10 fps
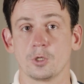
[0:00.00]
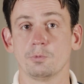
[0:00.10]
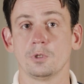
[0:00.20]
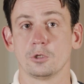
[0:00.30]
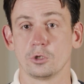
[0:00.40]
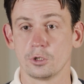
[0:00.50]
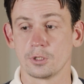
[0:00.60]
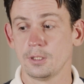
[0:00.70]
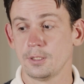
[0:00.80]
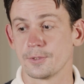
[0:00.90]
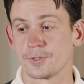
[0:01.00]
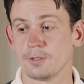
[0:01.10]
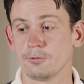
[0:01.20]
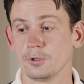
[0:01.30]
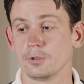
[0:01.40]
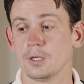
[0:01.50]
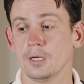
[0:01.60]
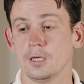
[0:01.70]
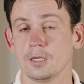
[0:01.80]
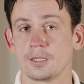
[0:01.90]
You will learn several
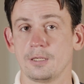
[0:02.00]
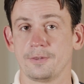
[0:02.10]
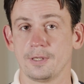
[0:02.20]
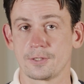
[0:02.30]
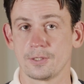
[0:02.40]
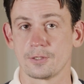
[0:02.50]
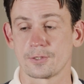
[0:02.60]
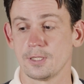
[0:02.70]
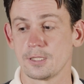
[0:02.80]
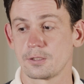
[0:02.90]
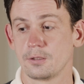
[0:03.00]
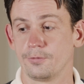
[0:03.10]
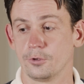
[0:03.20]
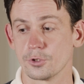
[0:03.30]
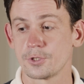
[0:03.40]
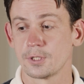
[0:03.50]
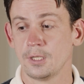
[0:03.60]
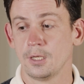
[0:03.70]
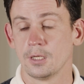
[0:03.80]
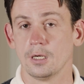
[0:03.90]
key things in this class. First,
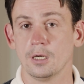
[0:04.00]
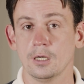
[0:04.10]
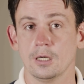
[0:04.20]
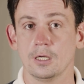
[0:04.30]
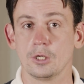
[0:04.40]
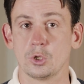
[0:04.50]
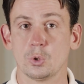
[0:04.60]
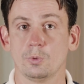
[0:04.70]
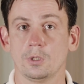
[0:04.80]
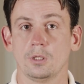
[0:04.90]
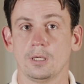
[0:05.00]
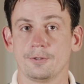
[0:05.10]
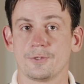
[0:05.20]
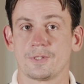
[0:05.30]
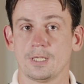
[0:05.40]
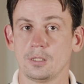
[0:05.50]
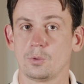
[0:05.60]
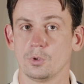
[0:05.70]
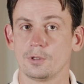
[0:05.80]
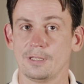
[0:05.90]
you will
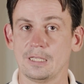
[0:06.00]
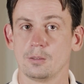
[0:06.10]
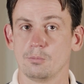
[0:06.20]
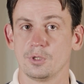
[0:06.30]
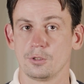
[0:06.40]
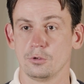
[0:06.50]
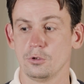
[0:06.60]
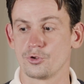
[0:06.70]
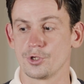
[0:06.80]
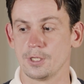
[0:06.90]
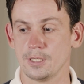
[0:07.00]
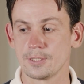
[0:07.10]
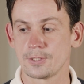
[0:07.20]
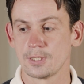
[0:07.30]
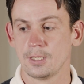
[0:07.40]
understand what lean methodology is,